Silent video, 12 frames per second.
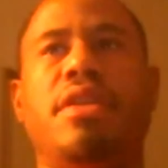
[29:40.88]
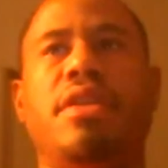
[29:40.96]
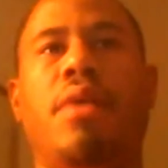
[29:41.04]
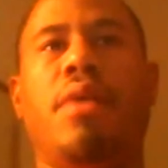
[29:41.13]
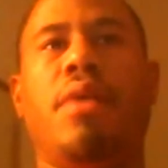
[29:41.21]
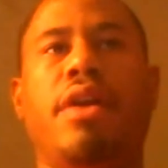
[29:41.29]

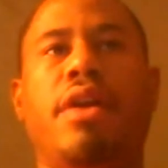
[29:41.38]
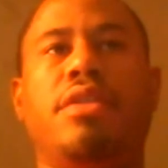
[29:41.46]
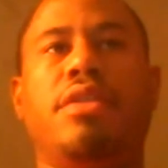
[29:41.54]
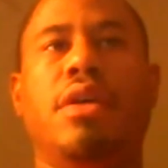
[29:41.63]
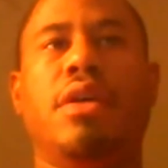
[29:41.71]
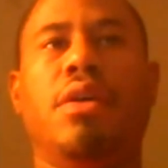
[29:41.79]
now, where
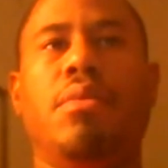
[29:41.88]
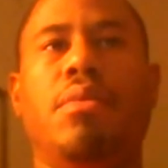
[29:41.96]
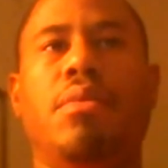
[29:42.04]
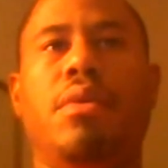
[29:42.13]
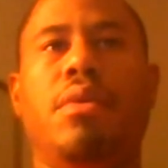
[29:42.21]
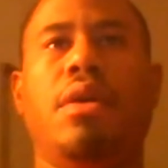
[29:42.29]
it's, you
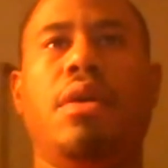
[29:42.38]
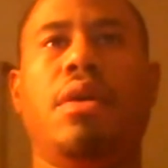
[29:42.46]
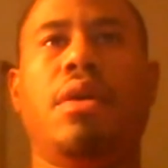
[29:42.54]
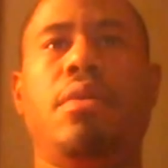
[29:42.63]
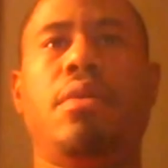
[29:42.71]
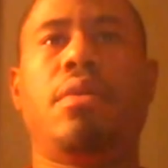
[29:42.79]
know,
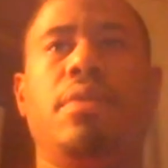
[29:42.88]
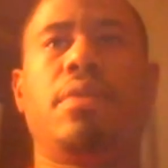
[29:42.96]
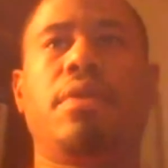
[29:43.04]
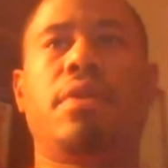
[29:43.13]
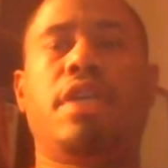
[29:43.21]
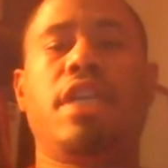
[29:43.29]

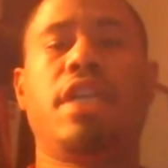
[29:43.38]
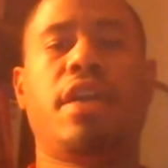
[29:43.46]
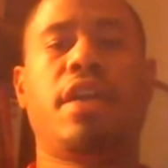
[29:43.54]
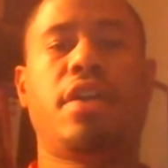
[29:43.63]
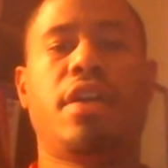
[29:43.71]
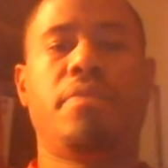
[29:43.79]
get out
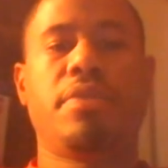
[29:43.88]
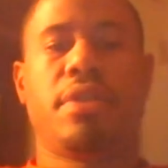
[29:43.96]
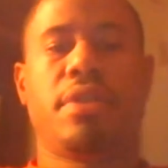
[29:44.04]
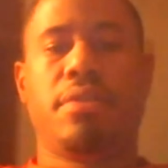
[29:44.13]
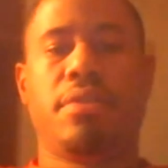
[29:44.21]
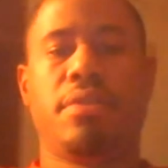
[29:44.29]
of your comfort
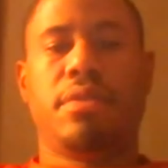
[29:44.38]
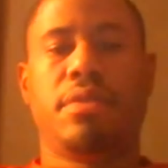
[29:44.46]
zone.